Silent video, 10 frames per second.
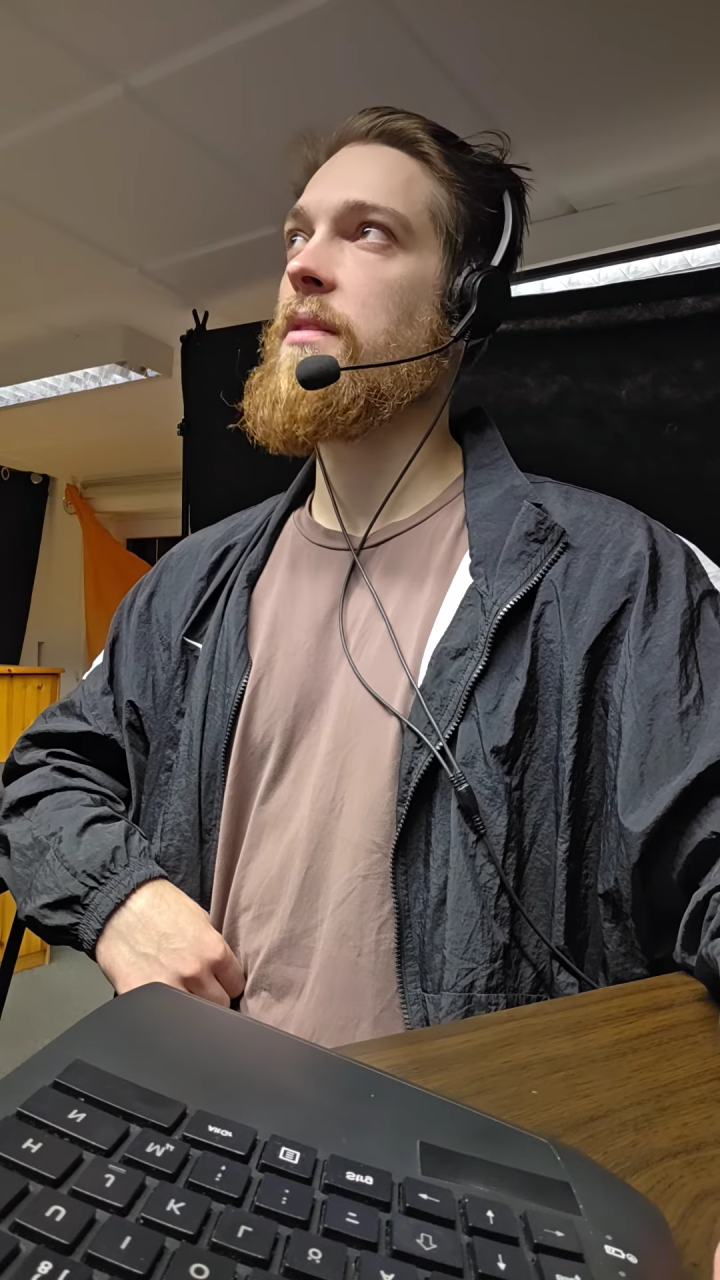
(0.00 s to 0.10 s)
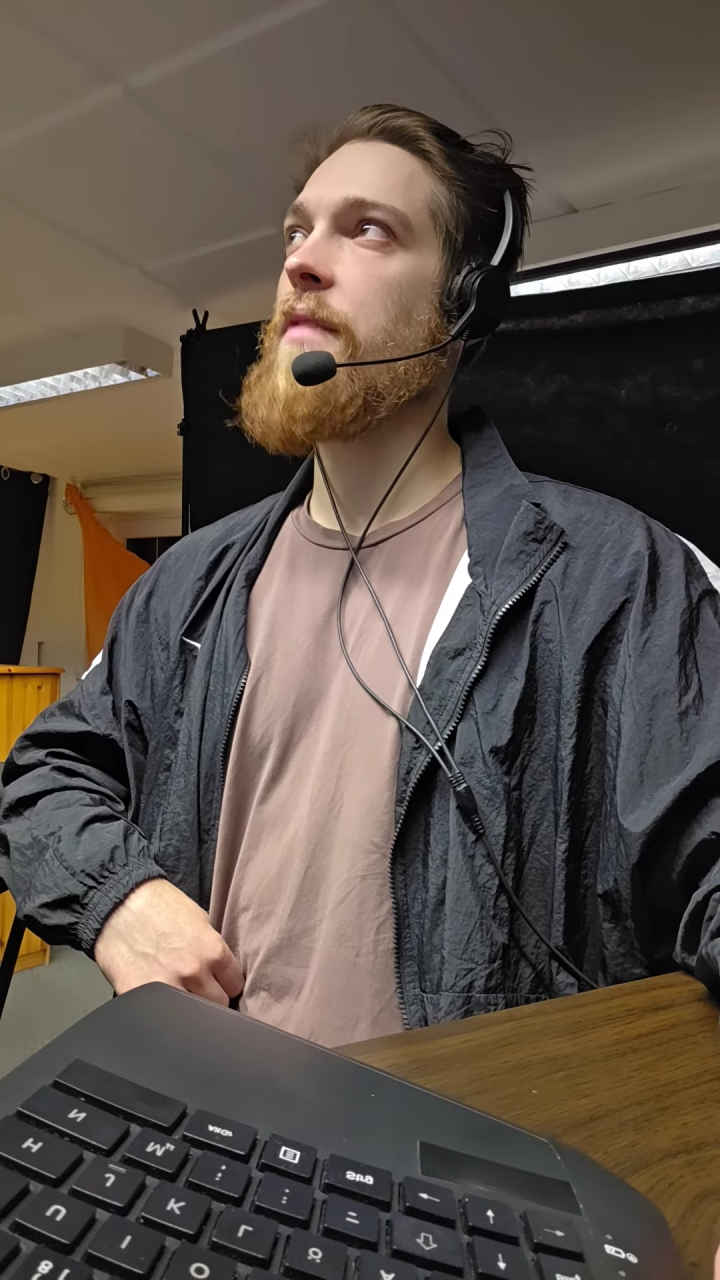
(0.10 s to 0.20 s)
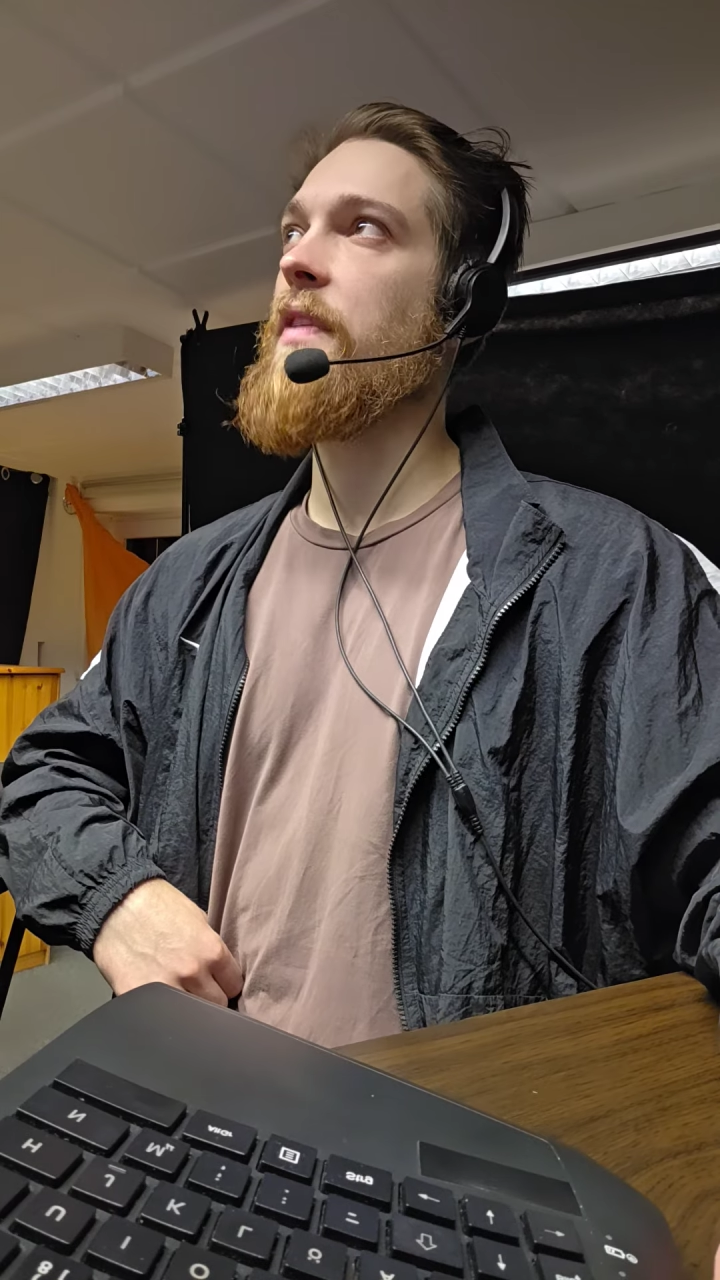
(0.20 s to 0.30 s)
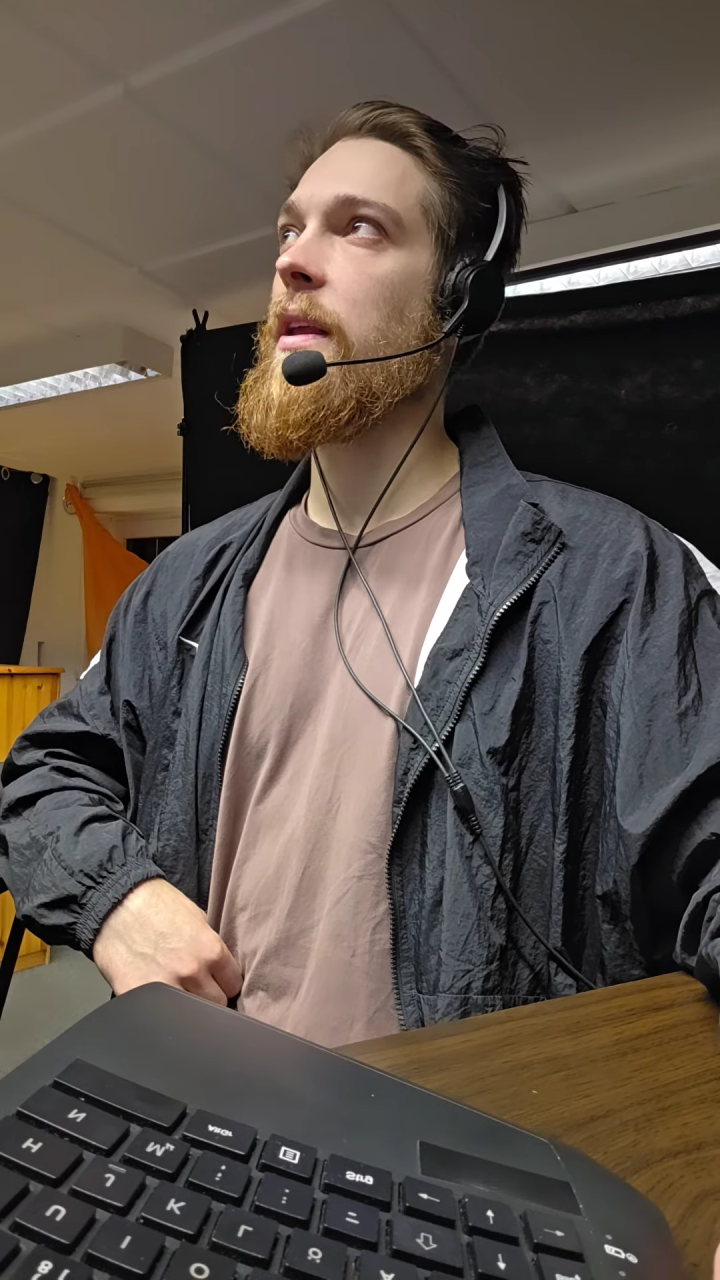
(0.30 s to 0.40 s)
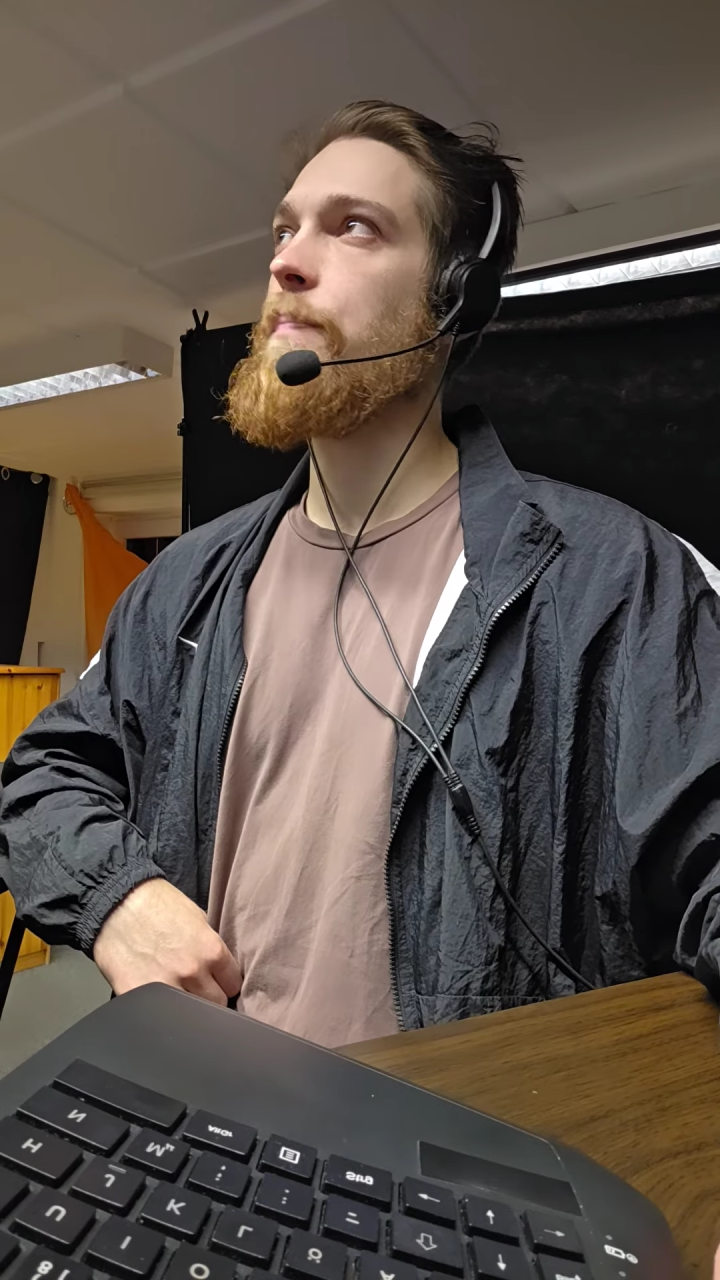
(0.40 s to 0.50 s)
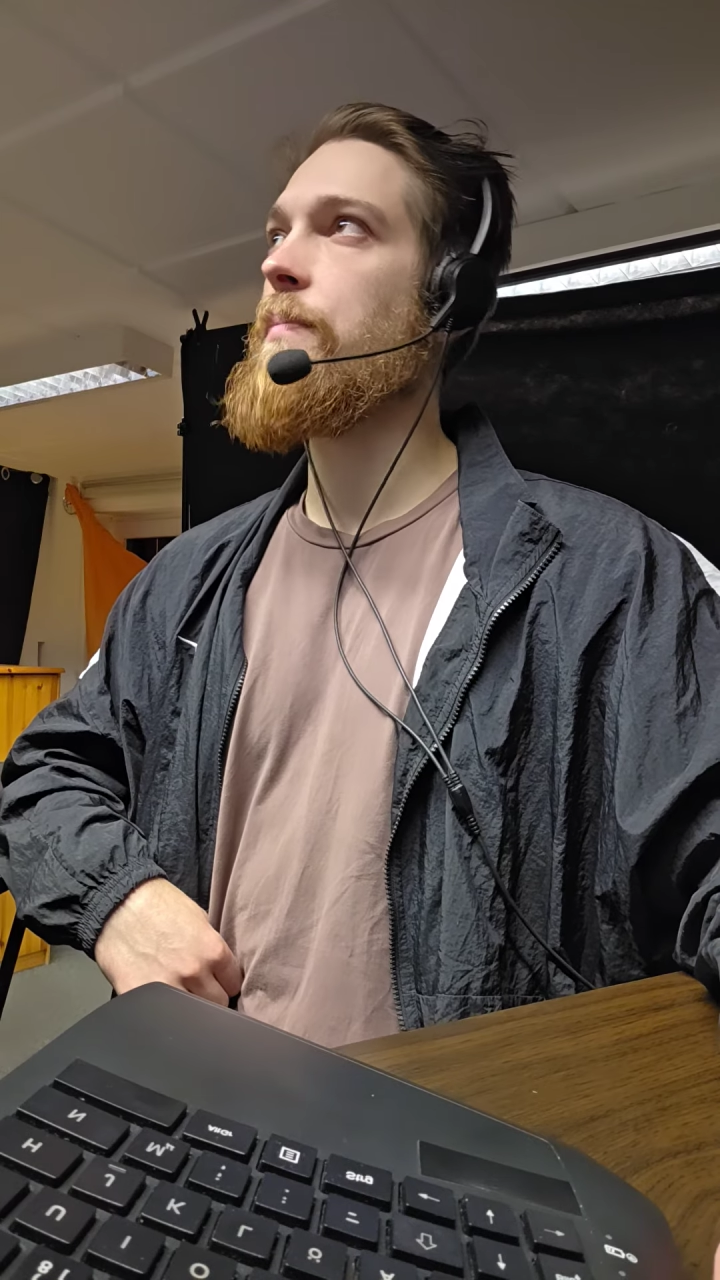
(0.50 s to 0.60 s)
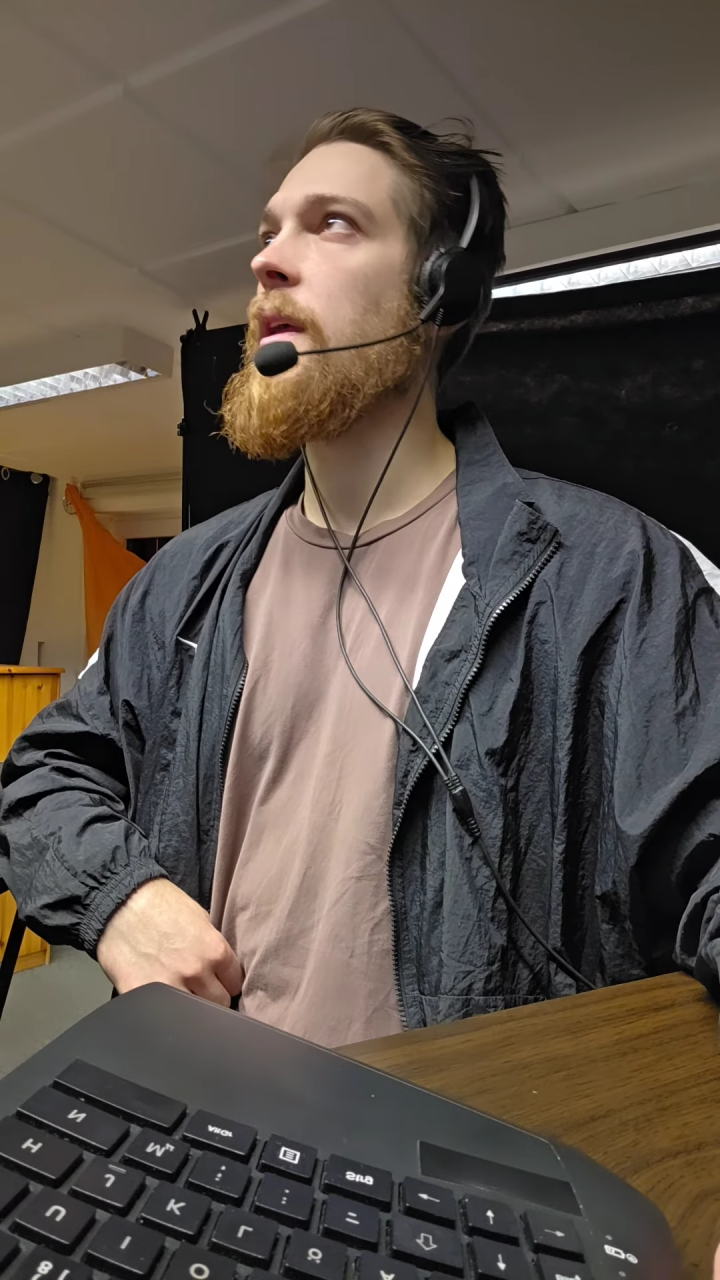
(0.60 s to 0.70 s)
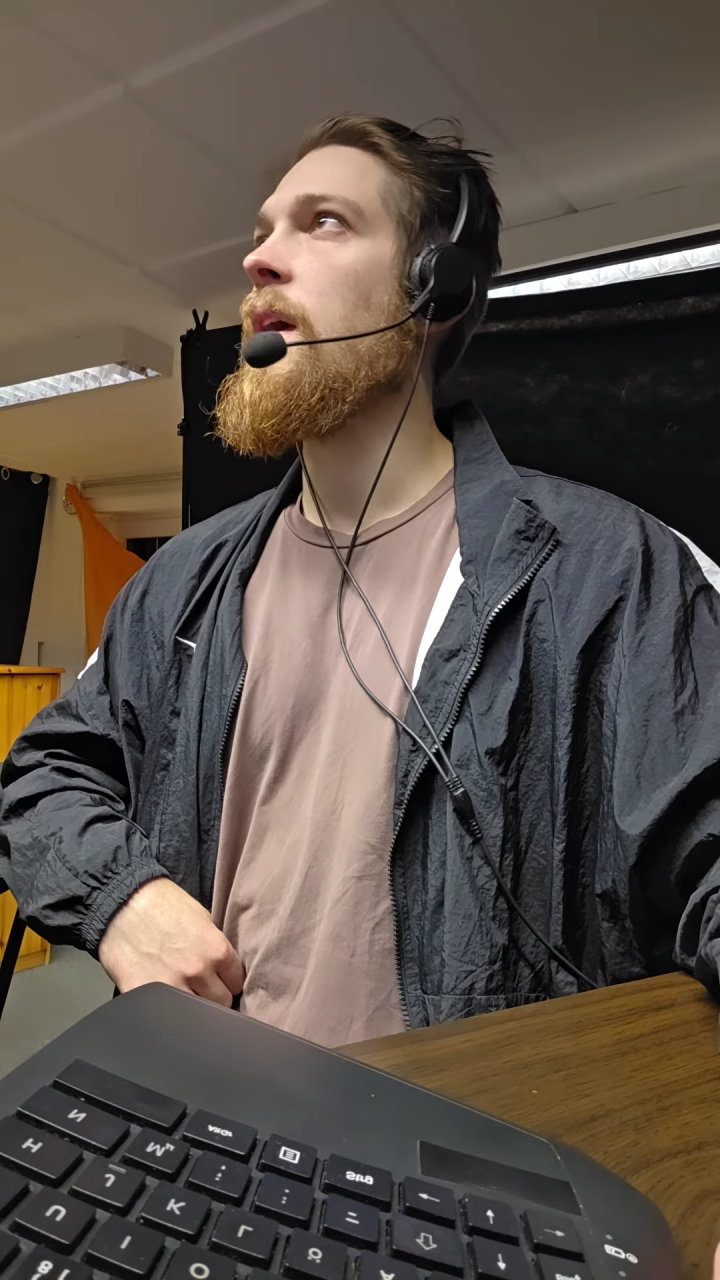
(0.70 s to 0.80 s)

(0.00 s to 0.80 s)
scientifically.